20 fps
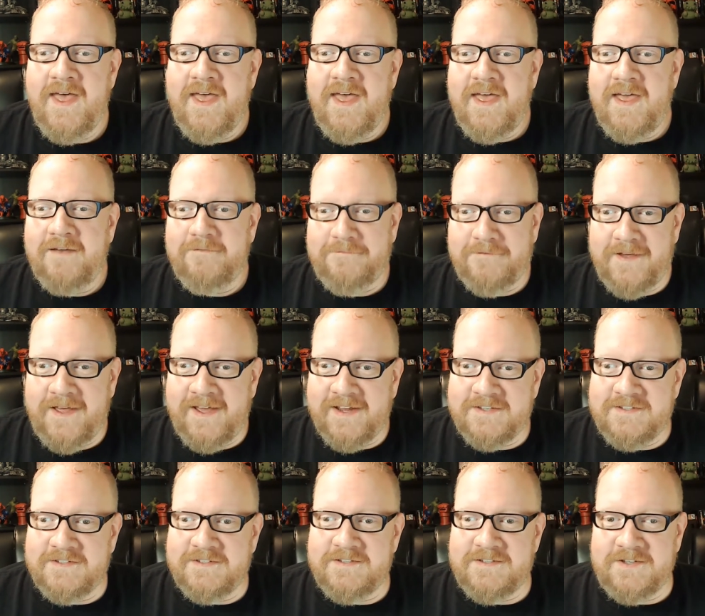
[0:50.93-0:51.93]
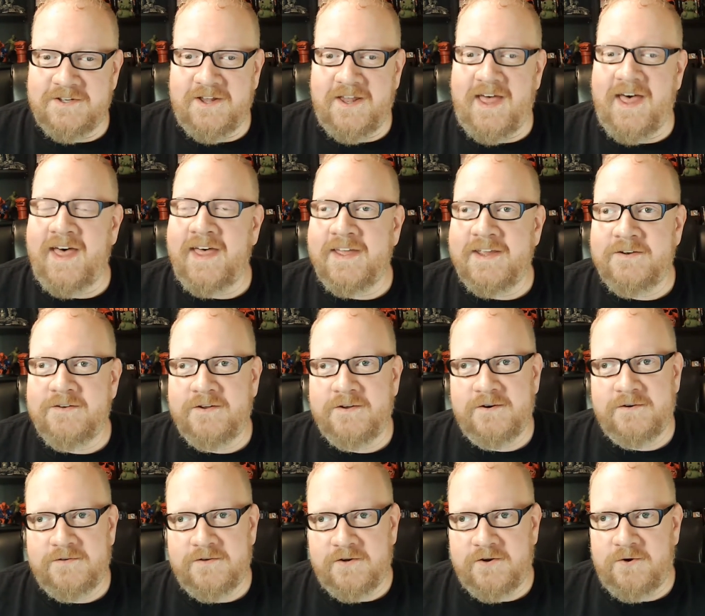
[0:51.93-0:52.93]
In fact, until I'd
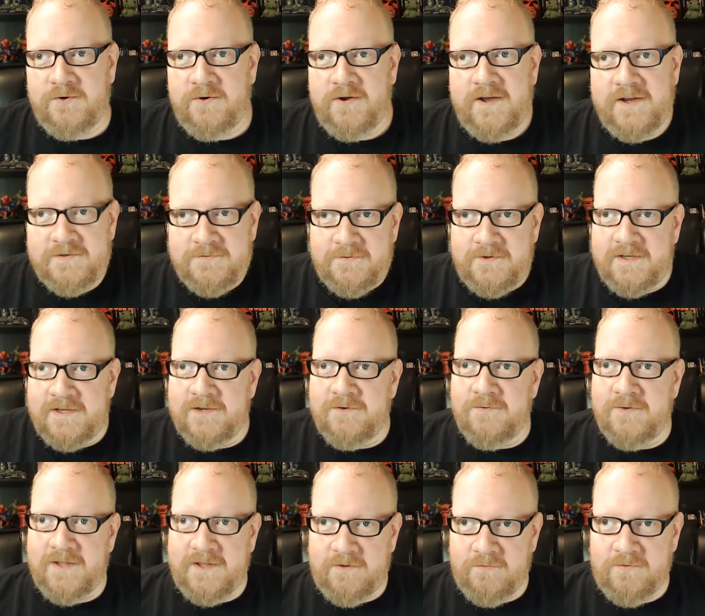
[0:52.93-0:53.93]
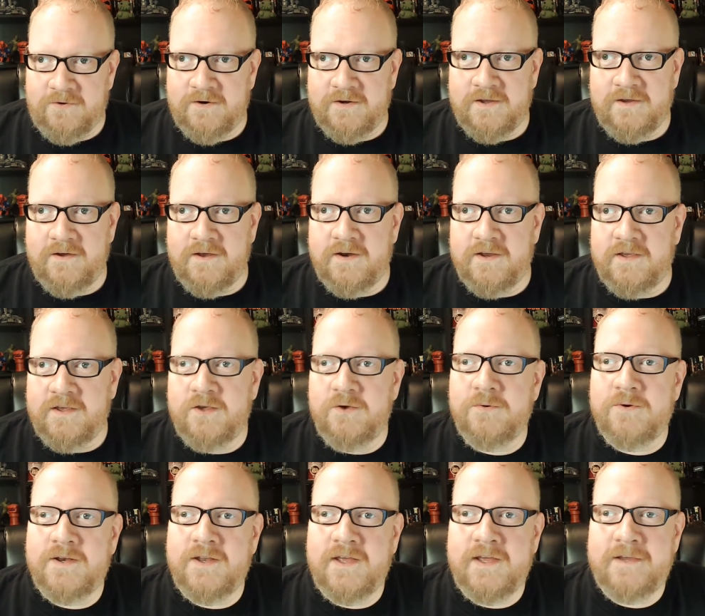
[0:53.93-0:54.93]
learned the correct way while working on a
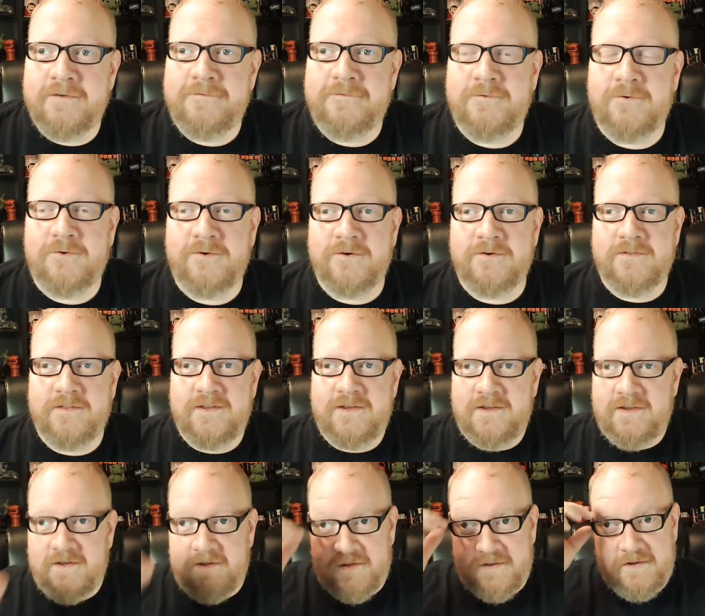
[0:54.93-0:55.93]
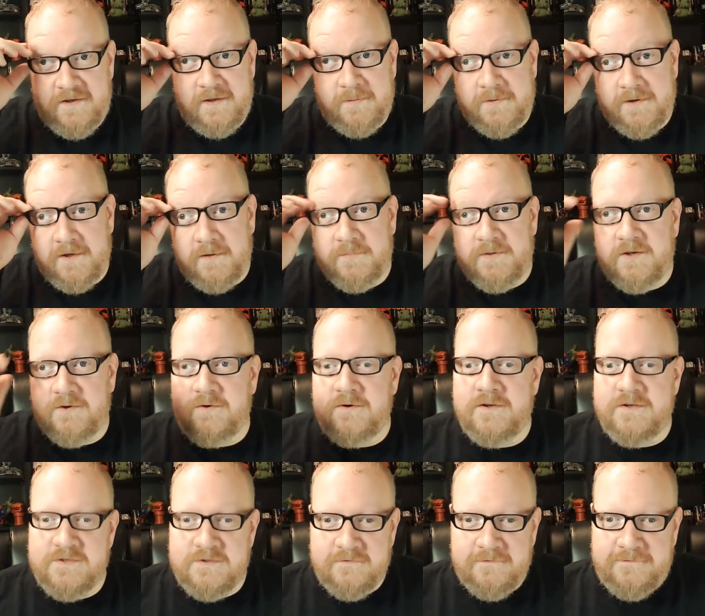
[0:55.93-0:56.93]
Q&A for the upcoming
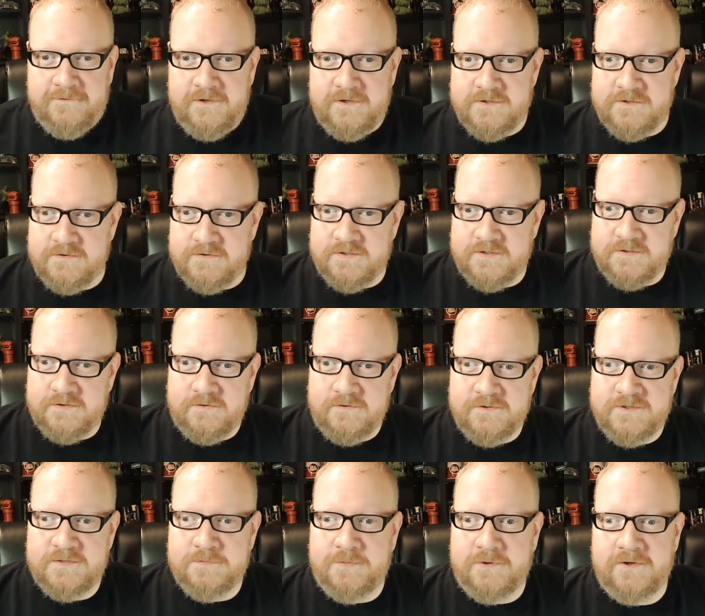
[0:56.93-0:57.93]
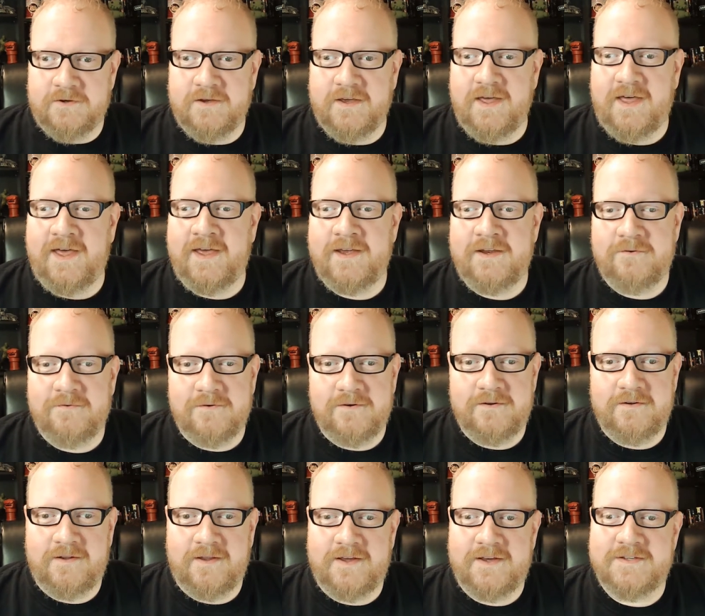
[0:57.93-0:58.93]
Creature Features source book, I'd
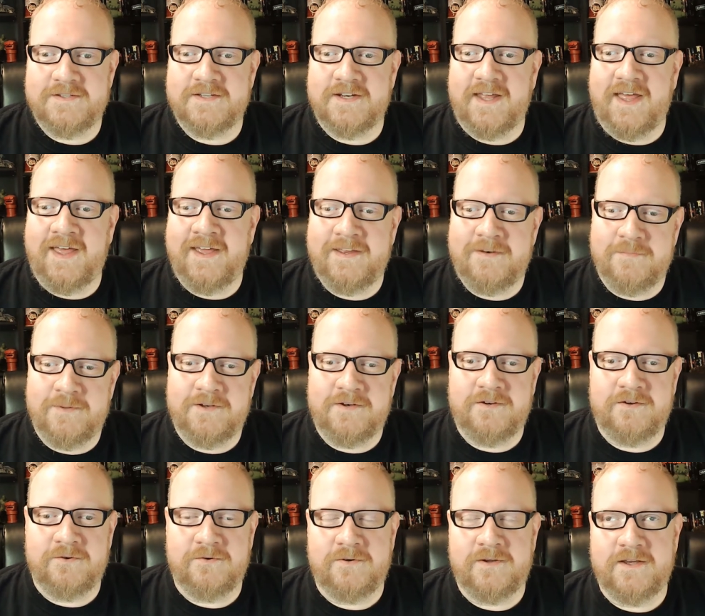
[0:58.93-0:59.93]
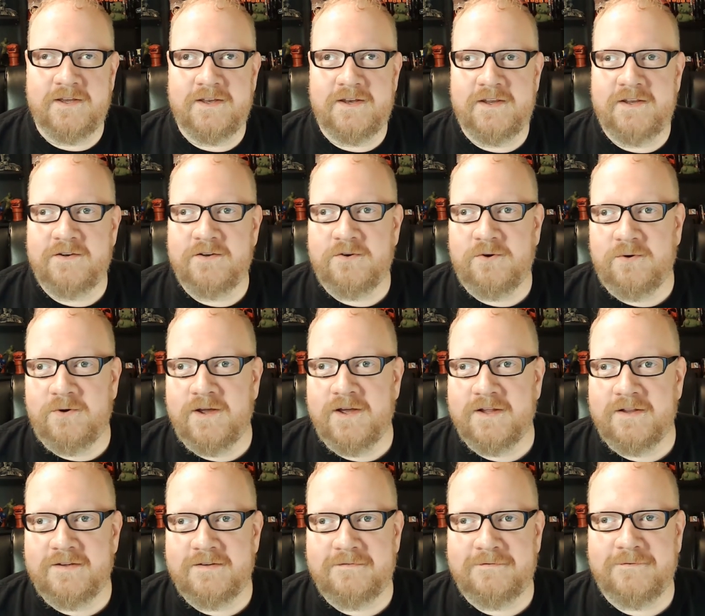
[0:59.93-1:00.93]
realized that I'd been doing it
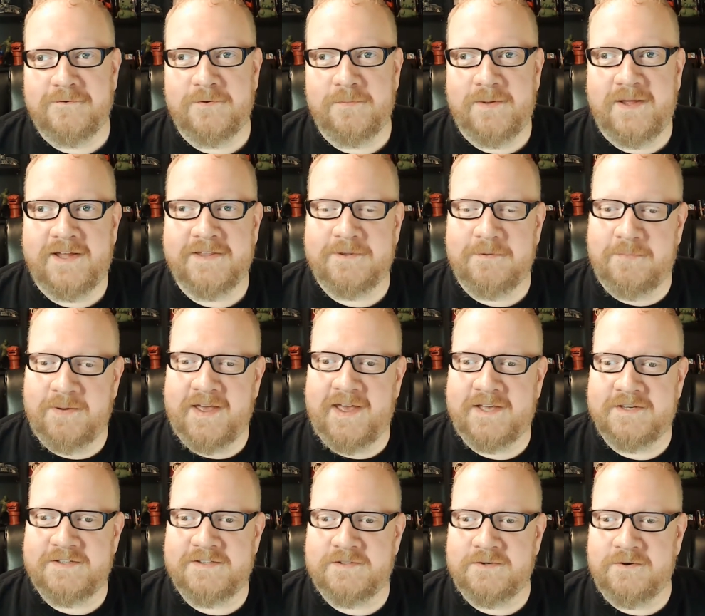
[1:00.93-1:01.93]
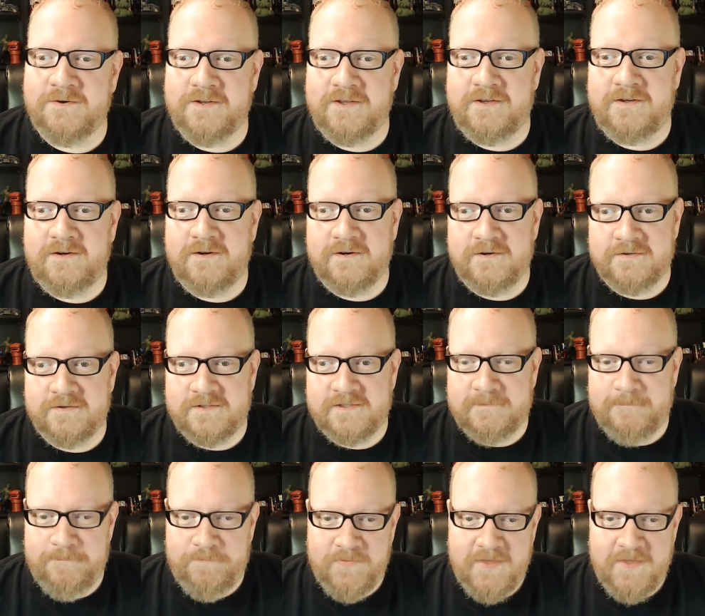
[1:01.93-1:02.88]
incorrectly for about the past 30 years.